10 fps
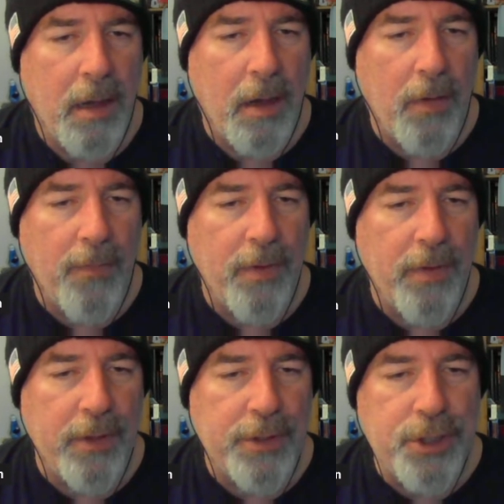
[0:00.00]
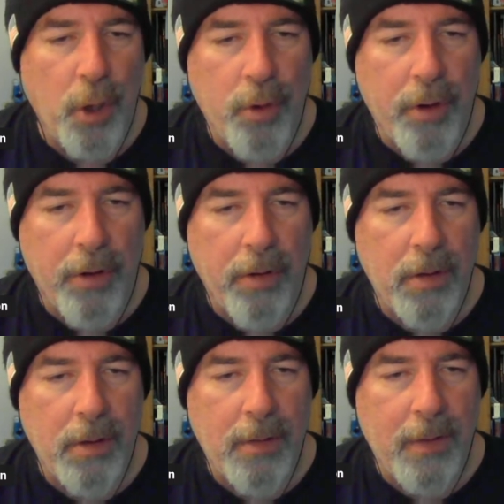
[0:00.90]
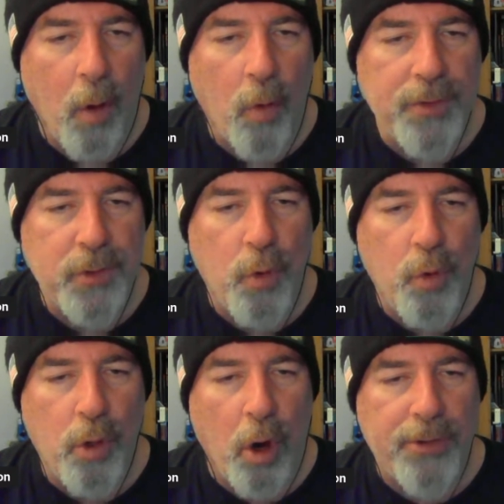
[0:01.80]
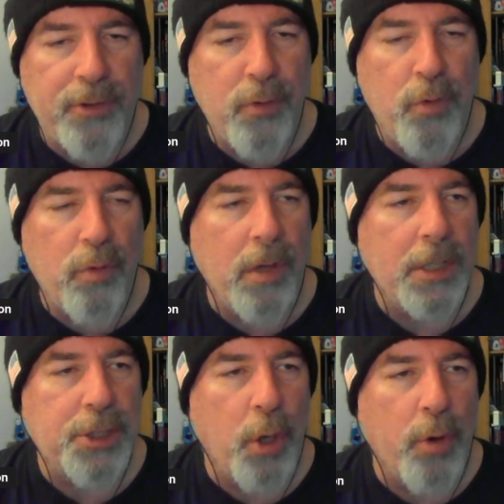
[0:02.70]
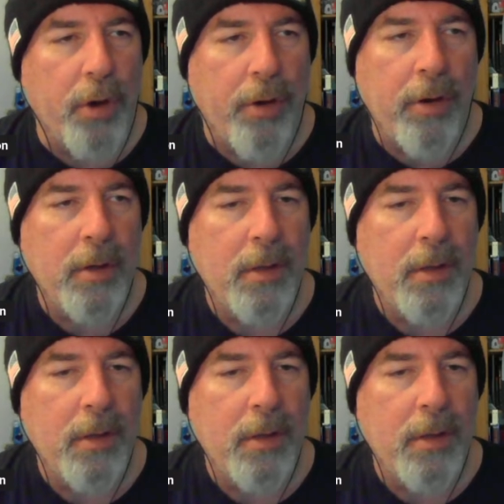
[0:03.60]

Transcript: of the Joker, old school cartoon Joker